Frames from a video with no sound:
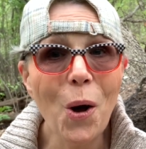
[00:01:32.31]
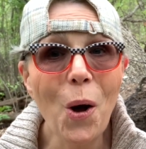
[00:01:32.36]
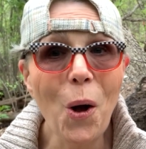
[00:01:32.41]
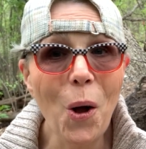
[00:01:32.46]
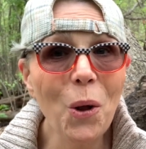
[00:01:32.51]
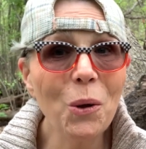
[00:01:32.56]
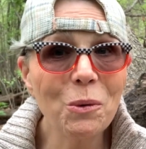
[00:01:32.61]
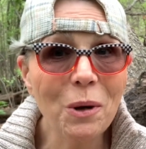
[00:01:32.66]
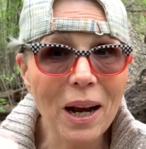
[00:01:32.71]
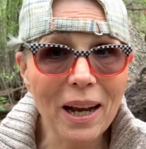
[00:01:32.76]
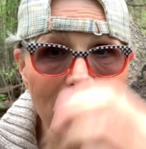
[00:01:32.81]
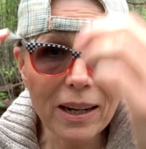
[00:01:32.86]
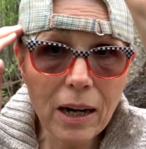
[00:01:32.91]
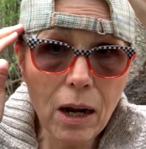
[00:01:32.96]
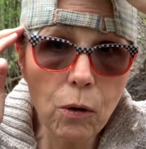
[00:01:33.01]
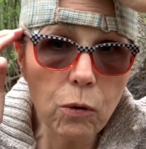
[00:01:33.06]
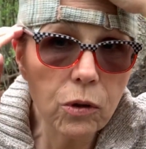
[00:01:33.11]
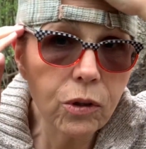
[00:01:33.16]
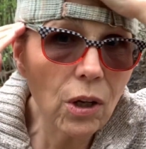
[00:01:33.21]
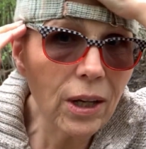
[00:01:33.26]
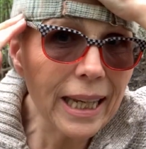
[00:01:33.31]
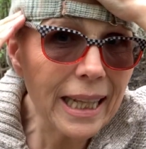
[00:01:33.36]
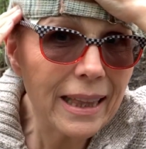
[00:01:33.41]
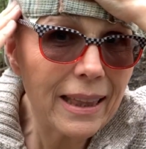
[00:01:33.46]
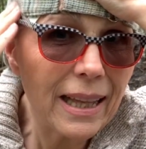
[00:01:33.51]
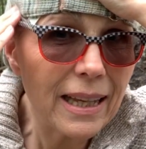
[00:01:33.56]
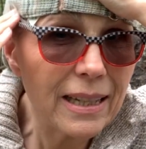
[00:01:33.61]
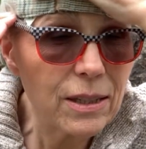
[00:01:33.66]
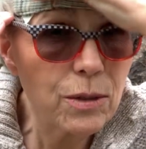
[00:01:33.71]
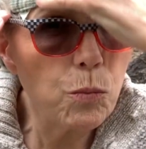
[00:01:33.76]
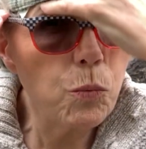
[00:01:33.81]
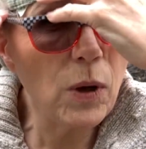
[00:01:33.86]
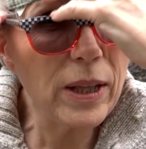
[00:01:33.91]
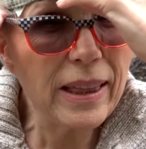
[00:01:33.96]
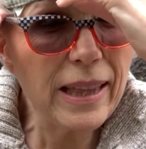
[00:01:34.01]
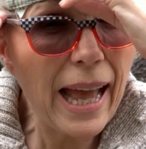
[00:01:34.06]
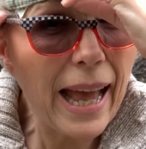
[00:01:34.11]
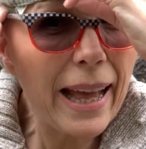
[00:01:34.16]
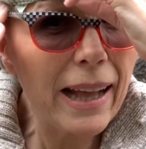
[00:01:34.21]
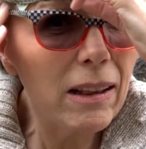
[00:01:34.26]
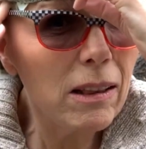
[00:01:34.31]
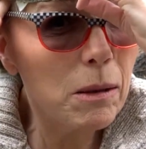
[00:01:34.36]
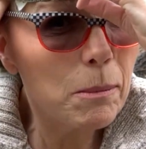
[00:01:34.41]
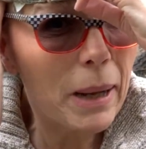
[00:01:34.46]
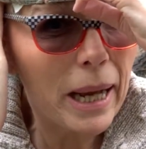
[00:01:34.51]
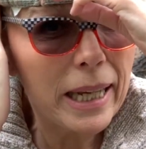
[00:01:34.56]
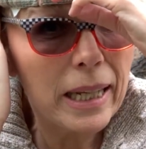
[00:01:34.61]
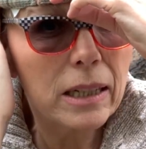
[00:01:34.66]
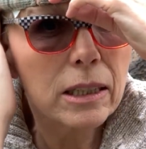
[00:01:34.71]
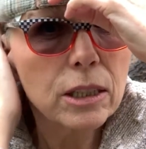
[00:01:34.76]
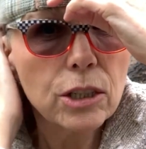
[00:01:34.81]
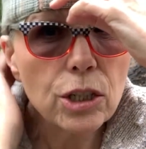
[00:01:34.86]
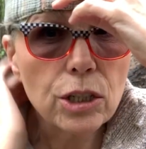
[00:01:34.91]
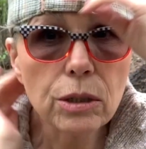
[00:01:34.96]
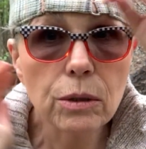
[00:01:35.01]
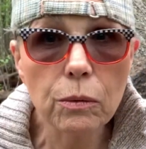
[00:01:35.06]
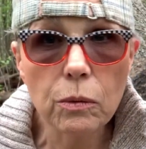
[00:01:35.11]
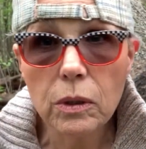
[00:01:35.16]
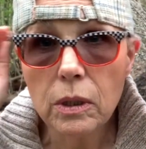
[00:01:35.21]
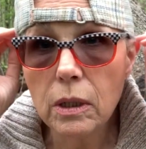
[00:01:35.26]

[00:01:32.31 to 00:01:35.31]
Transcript: All right. Oh, look at this. What the hell am I going to do?